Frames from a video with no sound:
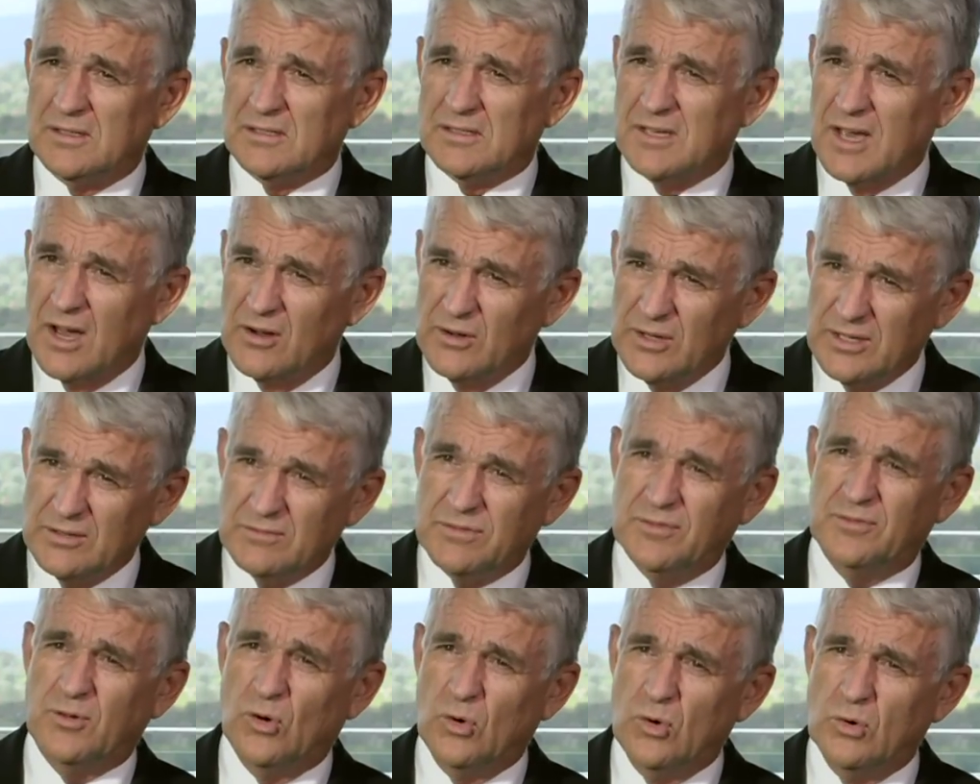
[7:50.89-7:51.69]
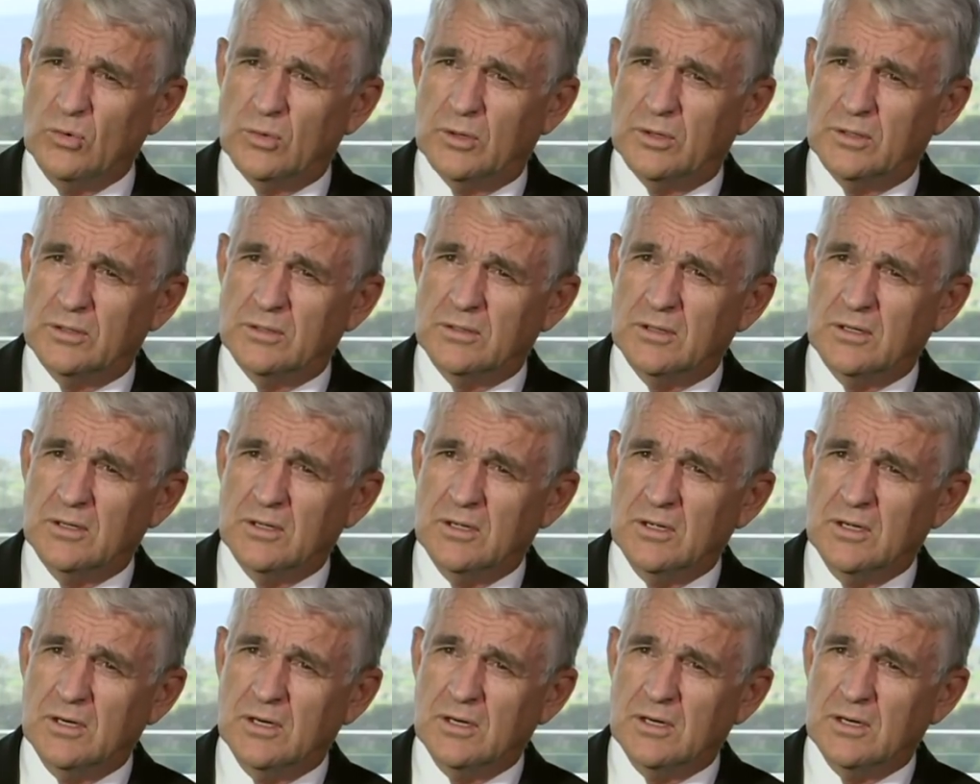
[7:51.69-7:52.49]
Going forward,
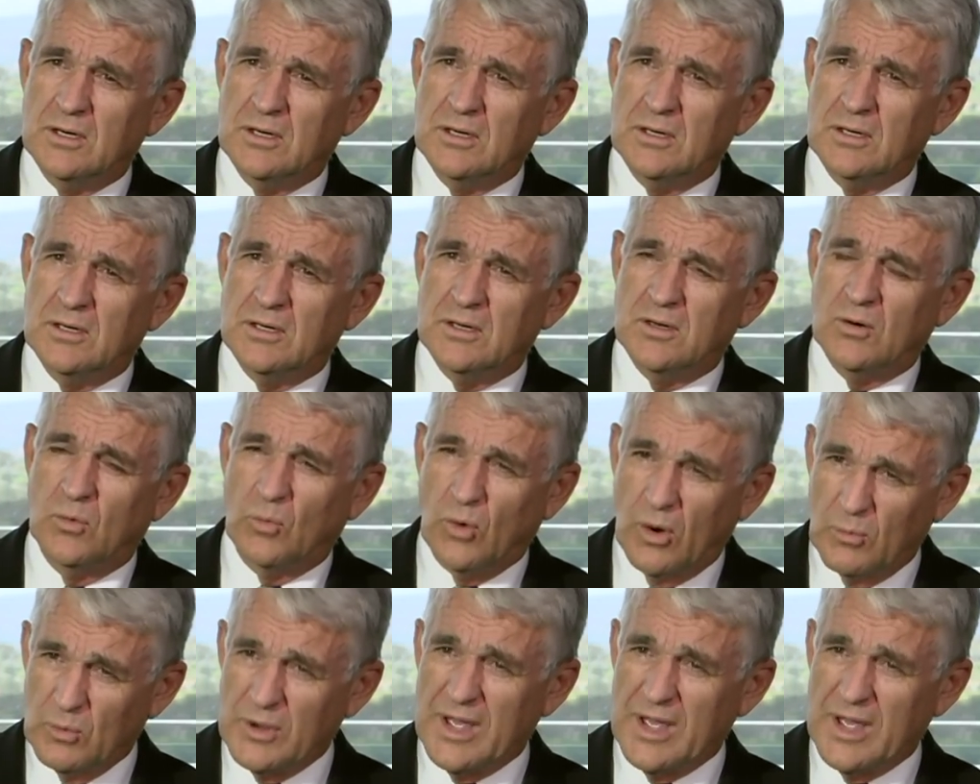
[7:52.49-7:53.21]
what